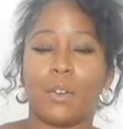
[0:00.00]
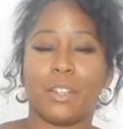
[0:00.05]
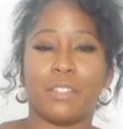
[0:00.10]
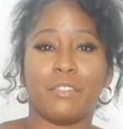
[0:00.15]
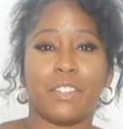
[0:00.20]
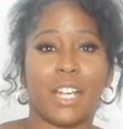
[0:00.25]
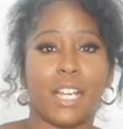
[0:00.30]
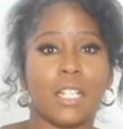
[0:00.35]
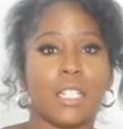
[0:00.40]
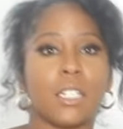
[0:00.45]
In
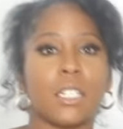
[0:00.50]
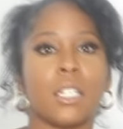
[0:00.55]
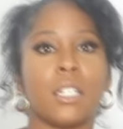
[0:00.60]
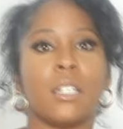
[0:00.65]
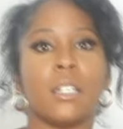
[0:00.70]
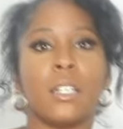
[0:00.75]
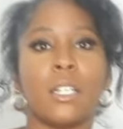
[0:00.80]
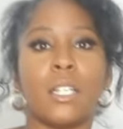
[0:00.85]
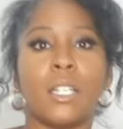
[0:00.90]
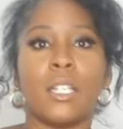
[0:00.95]
fact,
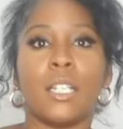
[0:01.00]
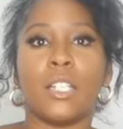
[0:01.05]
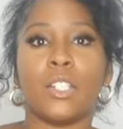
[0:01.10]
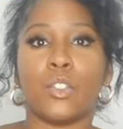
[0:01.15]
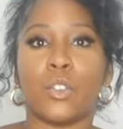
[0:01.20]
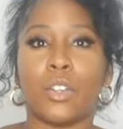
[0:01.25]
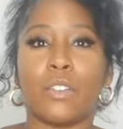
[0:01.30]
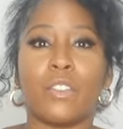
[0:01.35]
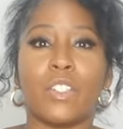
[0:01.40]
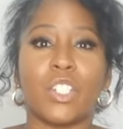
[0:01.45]

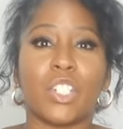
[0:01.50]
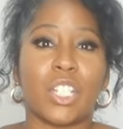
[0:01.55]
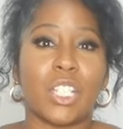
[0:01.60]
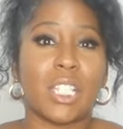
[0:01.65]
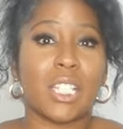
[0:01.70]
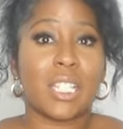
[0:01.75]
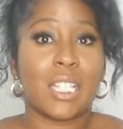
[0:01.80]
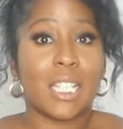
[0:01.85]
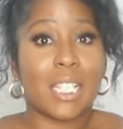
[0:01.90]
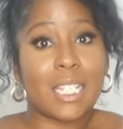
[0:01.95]
not even
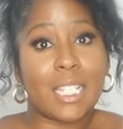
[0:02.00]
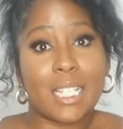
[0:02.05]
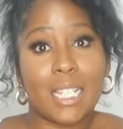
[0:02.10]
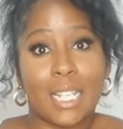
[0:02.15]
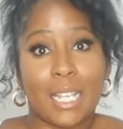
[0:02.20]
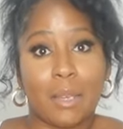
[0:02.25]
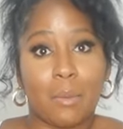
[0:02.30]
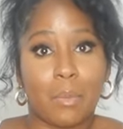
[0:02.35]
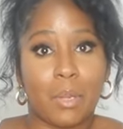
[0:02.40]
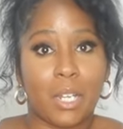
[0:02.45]
just the
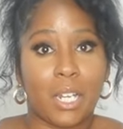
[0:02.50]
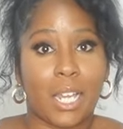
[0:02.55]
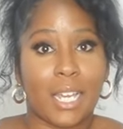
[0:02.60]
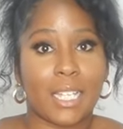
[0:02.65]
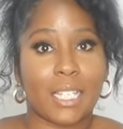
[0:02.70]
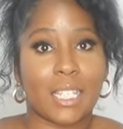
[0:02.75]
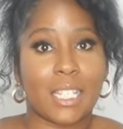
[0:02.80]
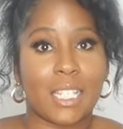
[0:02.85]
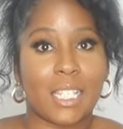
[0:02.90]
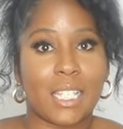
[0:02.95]
slip,
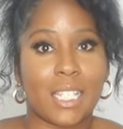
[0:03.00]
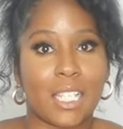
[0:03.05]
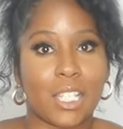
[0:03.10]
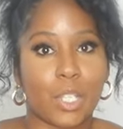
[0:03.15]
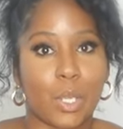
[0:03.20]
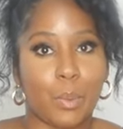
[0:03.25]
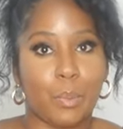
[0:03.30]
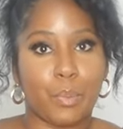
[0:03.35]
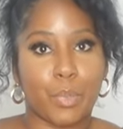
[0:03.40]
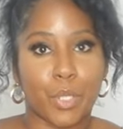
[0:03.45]
like this is
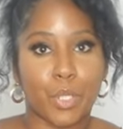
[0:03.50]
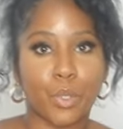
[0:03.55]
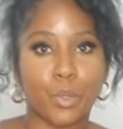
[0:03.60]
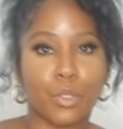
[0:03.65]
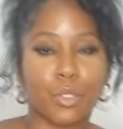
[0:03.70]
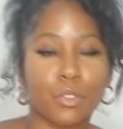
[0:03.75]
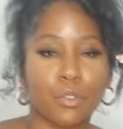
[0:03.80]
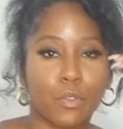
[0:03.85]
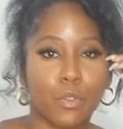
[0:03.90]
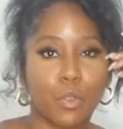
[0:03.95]
a
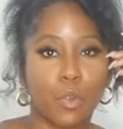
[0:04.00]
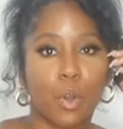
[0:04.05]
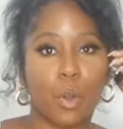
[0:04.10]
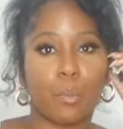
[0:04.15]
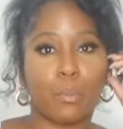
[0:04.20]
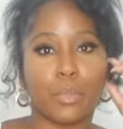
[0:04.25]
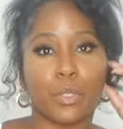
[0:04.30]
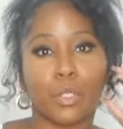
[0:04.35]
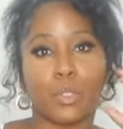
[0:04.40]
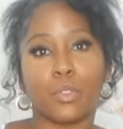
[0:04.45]

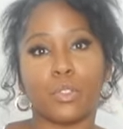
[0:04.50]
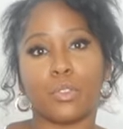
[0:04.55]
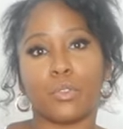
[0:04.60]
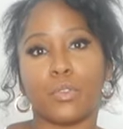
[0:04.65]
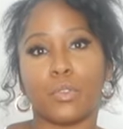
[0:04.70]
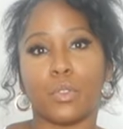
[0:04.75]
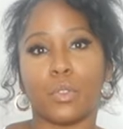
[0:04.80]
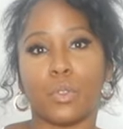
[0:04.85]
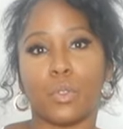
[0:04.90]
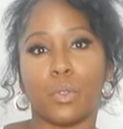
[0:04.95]

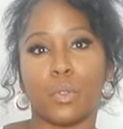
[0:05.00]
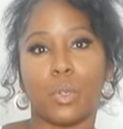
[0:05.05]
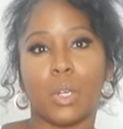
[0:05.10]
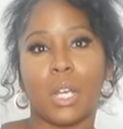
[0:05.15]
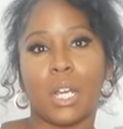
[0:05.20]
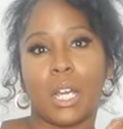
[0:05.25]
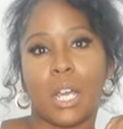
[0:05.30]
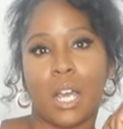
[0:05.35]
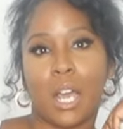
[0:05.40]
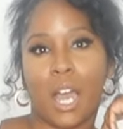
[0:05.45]
beautiful,
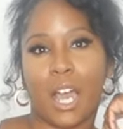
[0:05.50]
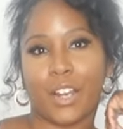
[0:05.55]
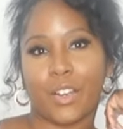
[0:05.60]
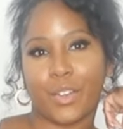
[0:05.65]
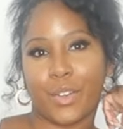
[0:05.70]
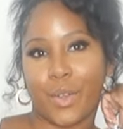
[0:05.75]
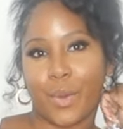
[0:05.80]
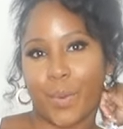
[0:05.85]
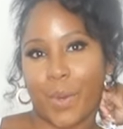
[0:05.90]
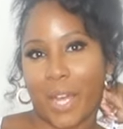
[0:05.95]
I don't
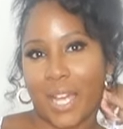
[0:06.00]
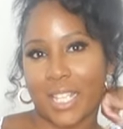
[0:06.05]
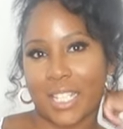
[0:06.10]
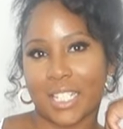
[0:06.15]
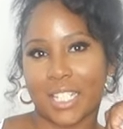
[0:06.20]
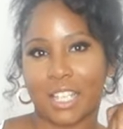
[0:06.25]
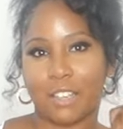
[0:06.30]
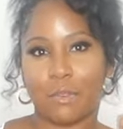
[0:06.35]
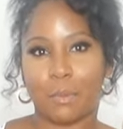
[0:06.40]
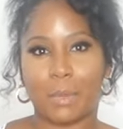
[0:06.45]
know why it's
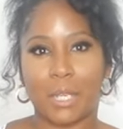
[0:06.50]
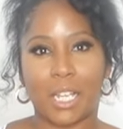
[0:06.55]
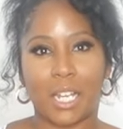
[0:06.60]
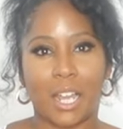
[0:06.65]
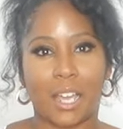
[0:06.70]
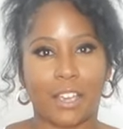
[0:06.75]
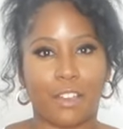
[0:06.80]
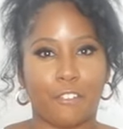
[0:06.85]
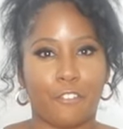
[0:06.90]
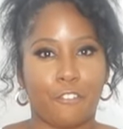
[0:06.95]
giving me
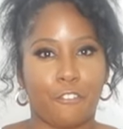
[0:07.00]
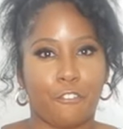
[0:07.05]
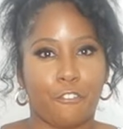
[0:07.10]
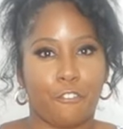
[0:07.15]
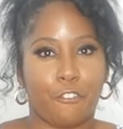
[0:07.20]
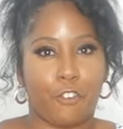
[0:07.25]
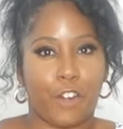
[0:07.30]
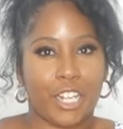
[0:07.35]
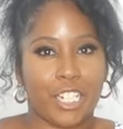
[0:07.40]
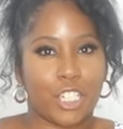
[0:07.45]
like
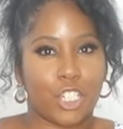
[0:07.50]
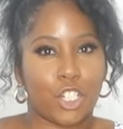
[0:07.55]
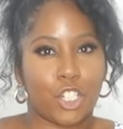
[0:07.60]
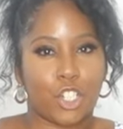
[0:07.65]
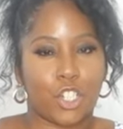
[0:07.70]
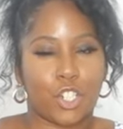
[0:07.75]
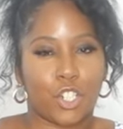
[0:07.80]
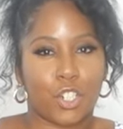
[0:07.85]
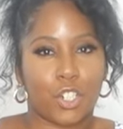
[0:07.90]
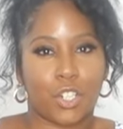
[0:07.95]

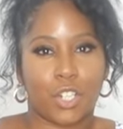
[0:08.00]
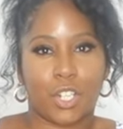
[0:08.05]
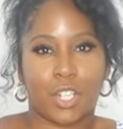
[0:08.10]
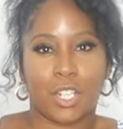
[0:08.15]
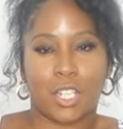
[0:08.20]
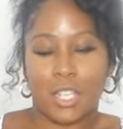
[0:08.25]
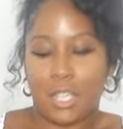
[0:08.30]
French